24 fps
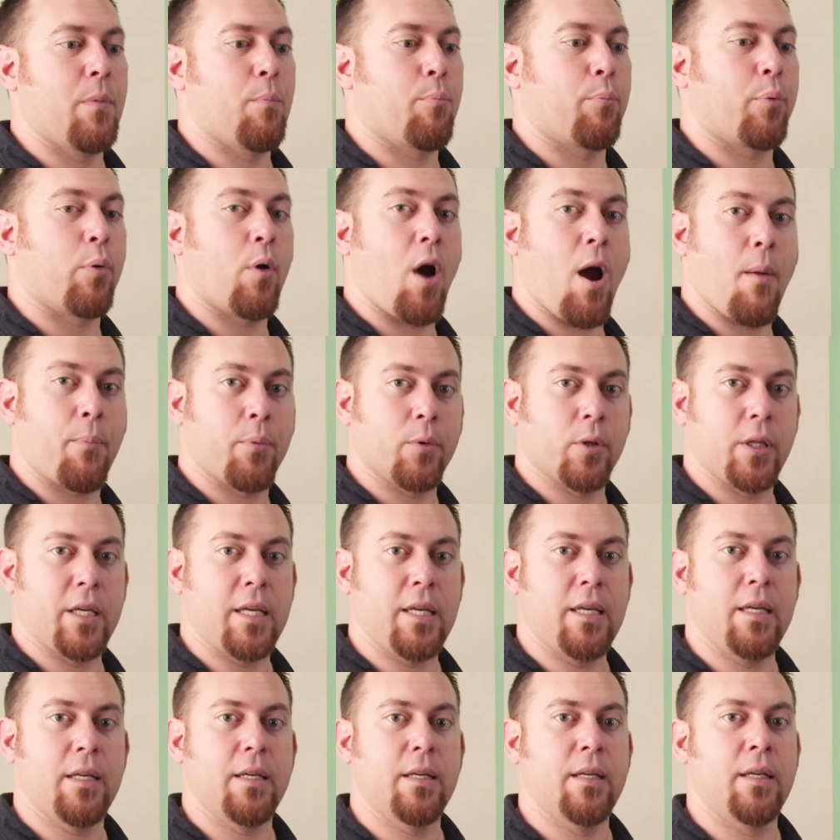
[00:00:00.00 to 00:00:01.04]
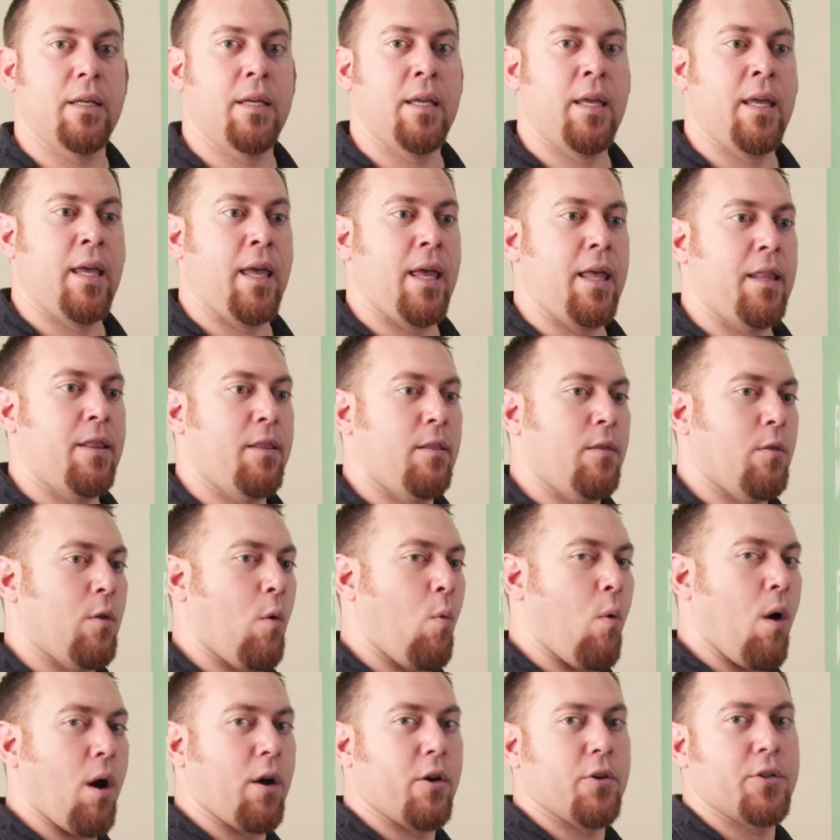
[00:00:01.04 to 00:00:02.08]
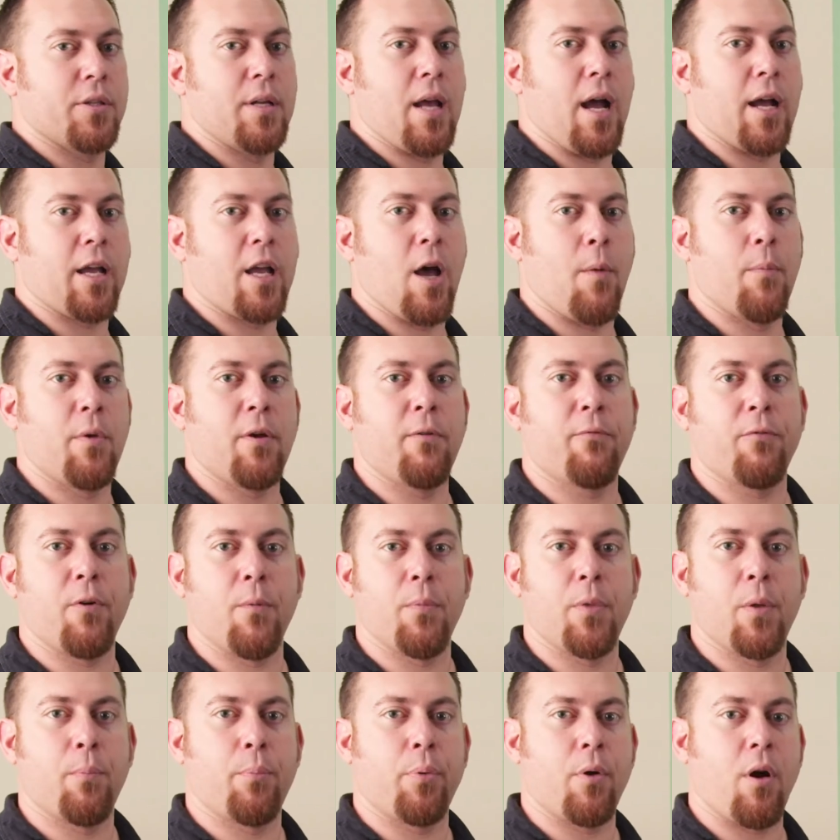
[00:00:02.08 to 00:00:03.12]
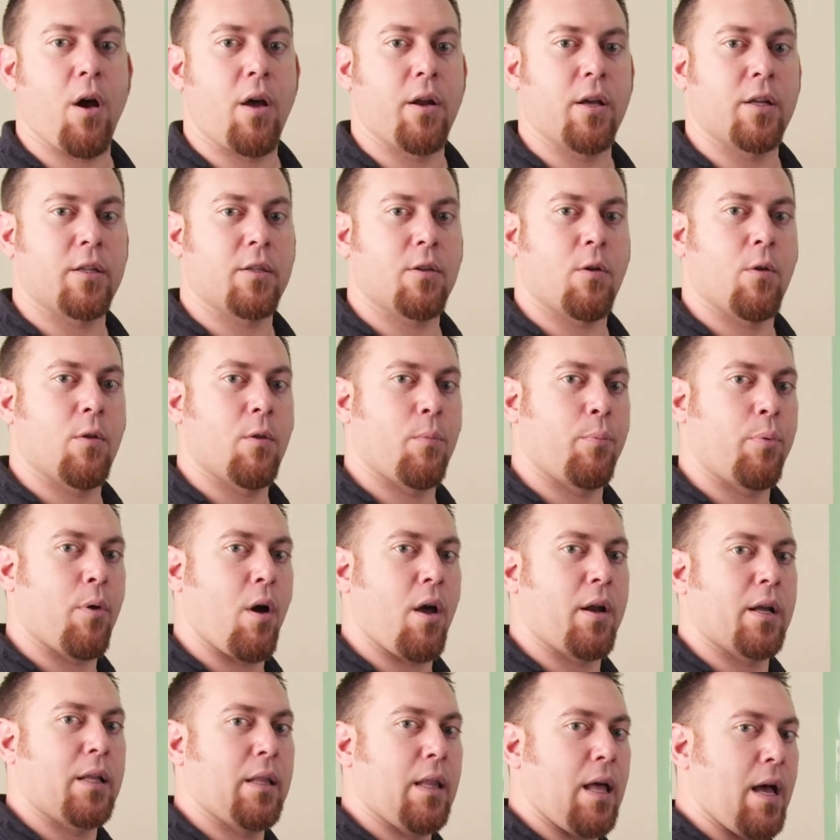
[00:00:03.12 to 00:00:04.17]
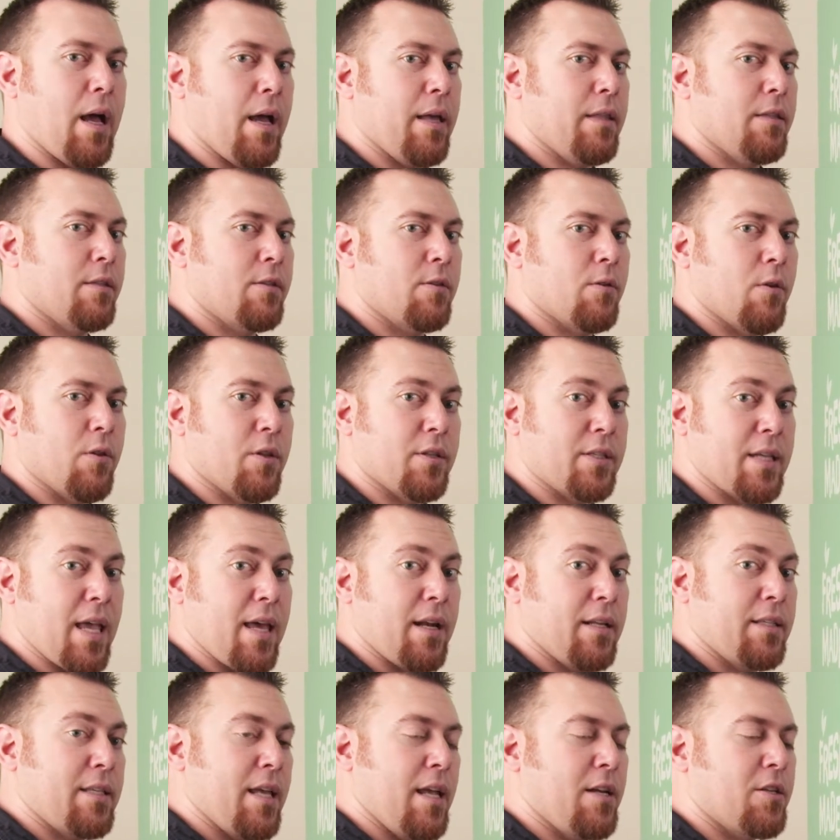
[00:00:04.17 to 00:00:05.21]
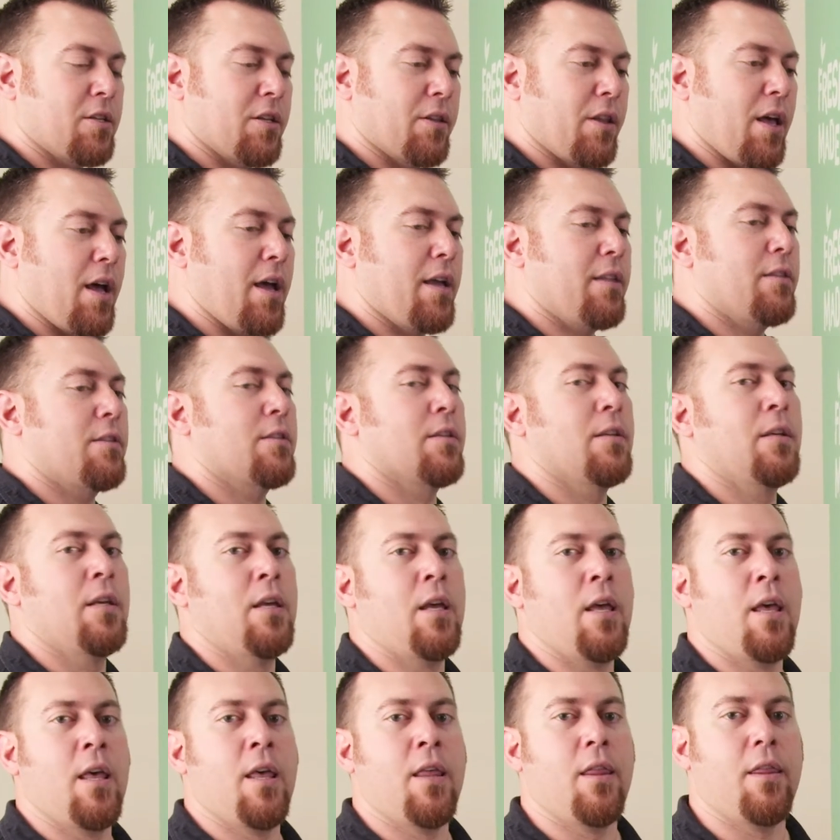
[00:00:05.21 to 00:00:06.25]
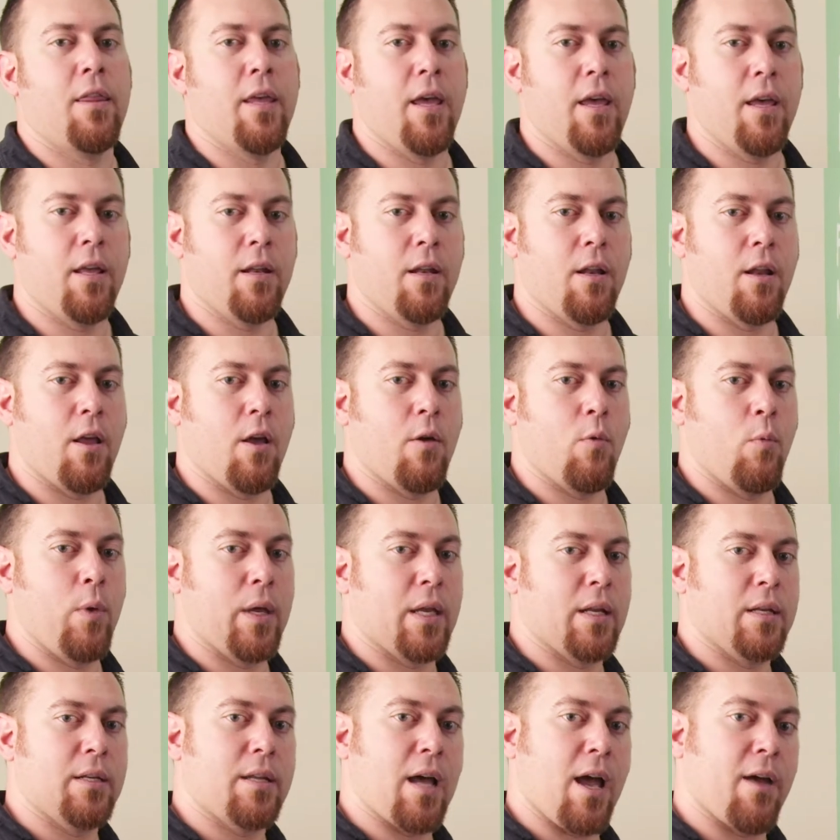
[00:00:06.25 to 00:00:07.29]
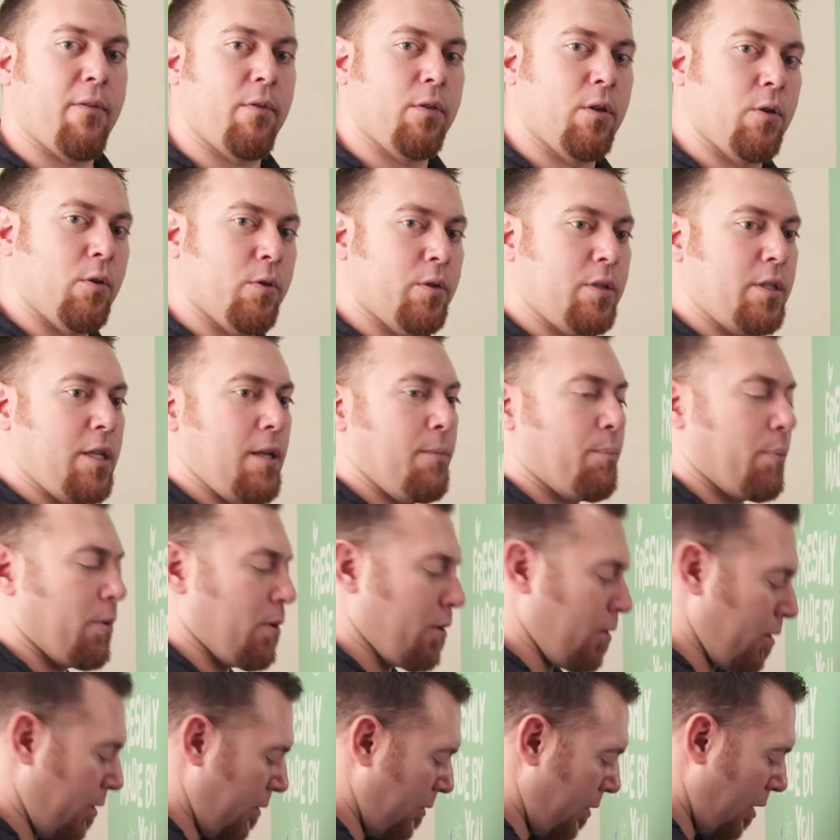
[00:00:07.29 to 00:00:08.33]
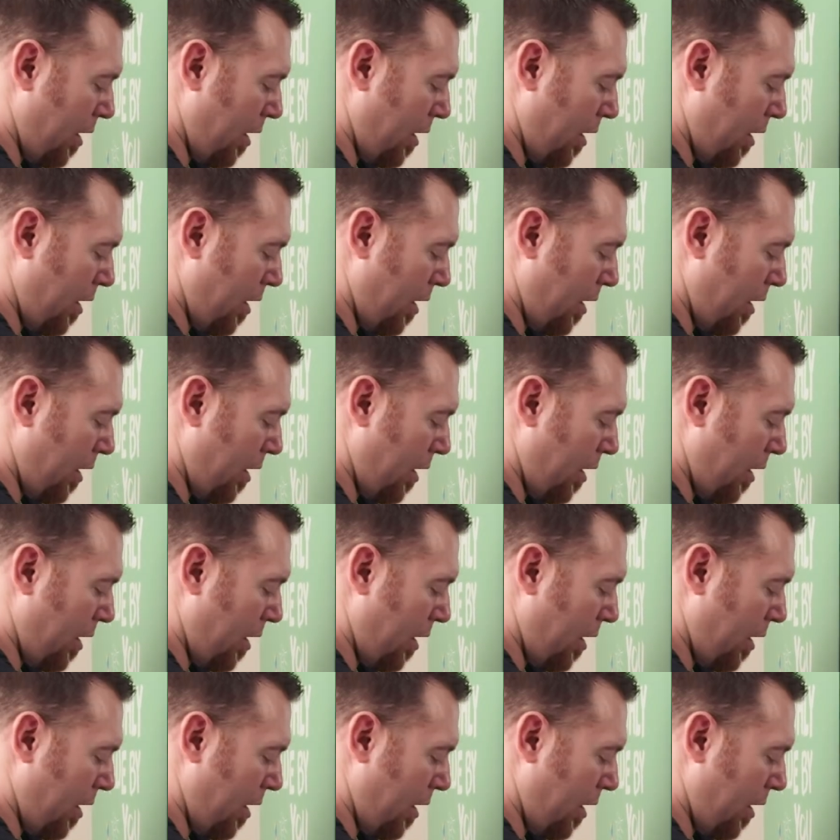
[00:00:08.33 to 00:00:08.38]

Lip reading: properly, the water's not coming from the product or the product lines or the sanitation lines, then we can dive a little deeper.